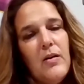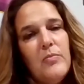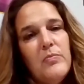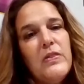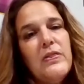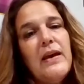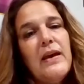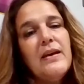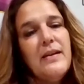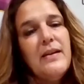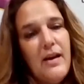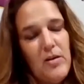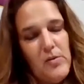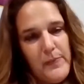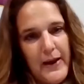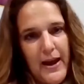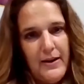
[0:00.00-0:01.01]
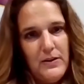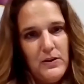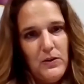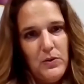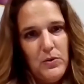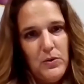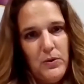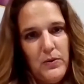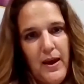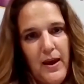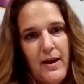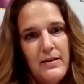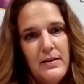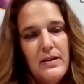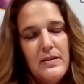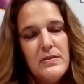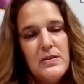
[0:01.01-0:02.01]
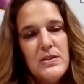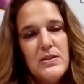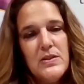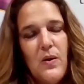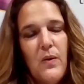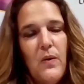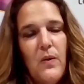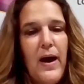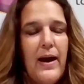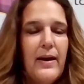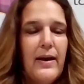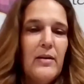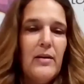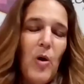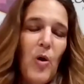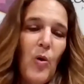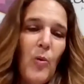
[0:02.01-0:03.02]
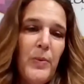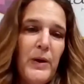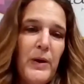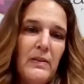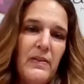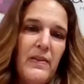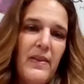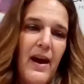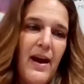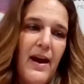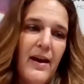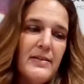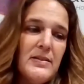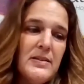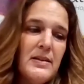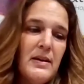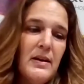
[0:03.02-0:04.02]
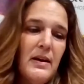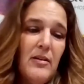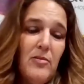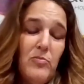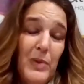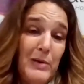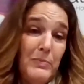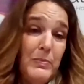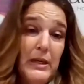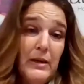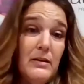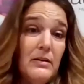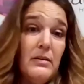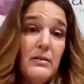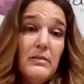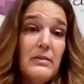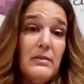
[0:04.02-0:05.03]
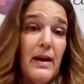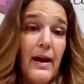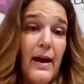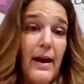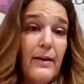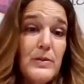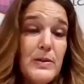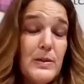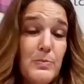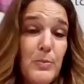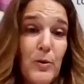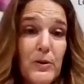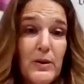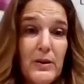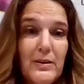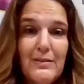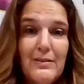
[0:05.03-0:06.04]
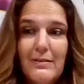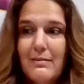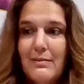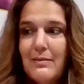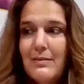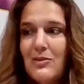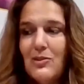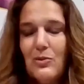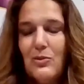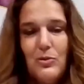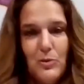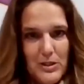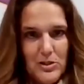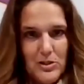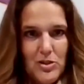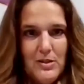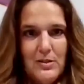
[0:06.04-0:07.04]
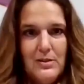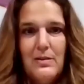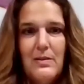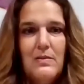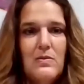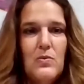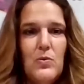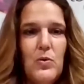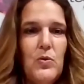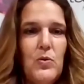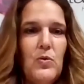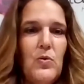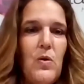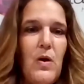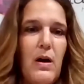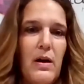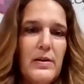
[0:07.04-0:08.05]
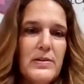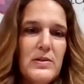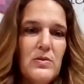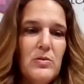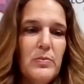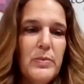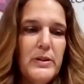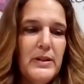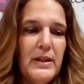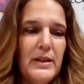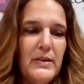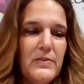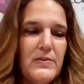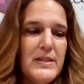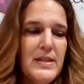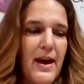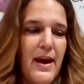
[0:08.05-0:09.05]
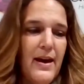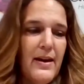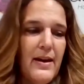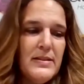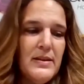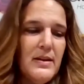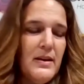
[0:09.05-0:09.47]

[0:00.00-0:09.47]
they can help guide you through that. And so I am hoping that by being an outspoken Christian who also believes that